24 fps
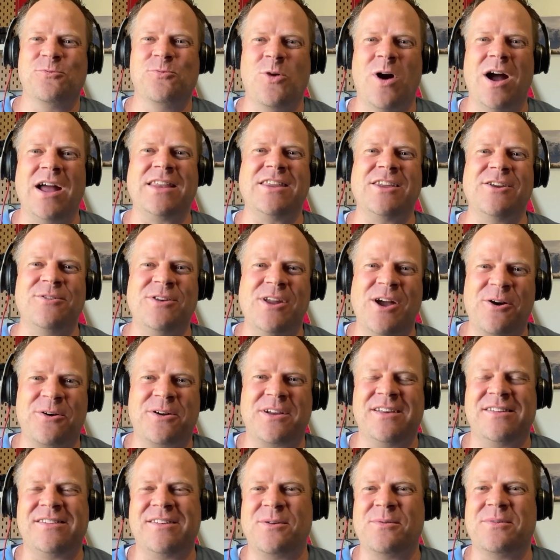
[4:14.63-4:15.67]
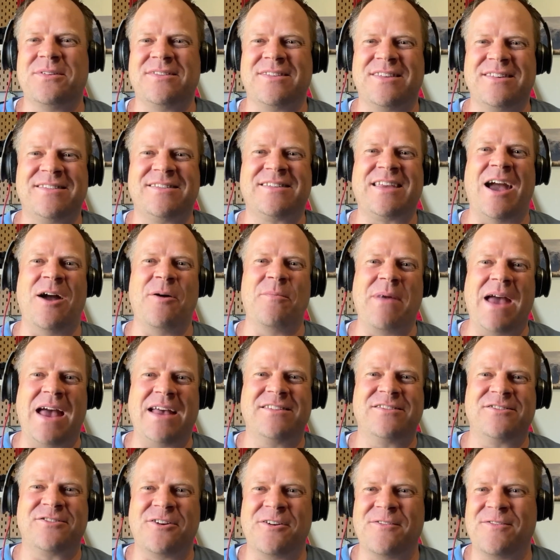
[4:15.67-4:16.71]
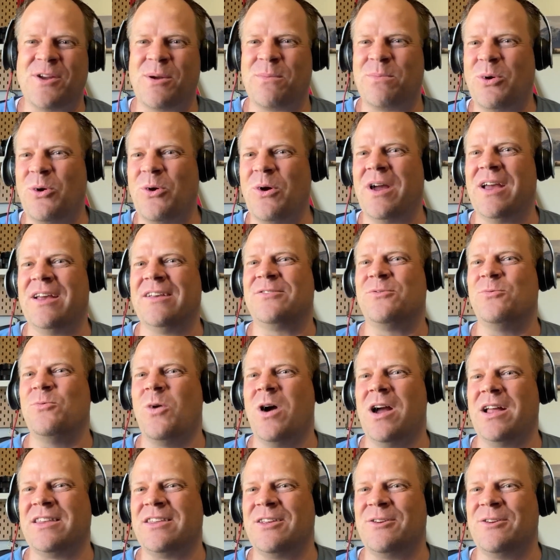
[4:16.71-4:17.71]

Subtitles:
One because he was the scoutmaster of your boys. One